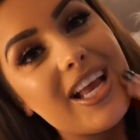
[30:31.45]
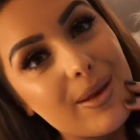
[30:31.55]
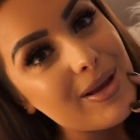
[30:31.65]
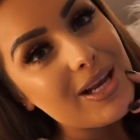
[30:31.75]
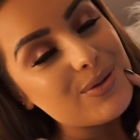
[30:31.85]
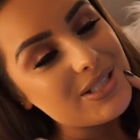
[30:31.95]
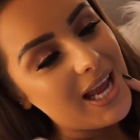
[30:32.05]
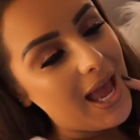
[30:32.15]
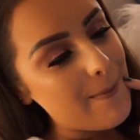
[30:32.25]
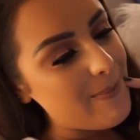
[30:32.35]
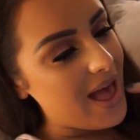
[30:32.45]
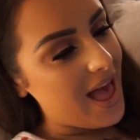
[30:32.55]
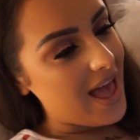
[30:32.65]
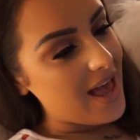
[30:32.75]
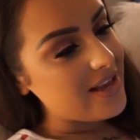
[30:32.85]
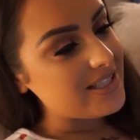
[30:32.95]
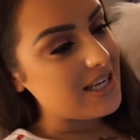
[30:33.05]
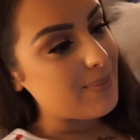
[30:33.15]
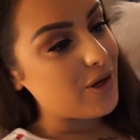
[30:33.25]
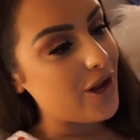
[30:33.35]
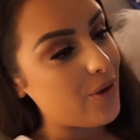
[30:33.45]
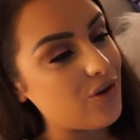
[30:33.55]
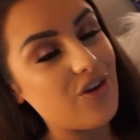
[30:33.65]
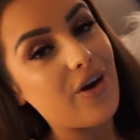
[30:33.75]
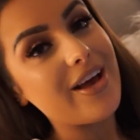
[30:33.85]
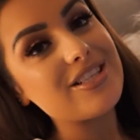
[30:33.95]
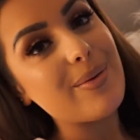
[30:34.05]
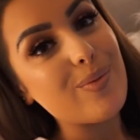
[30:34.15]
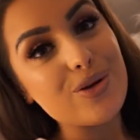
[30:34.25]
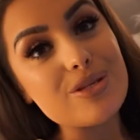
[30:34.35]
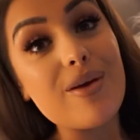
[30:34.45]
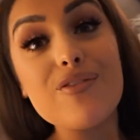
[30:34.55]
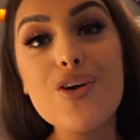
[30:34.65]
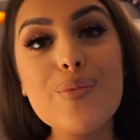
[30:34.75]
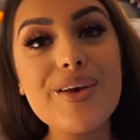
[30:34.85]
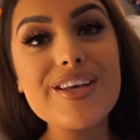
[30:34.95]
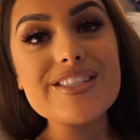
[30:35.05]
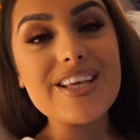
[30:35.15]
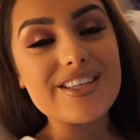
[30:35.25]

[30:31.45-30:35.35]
Give me a little DM and let me know you guys have been watching my Vlogmas.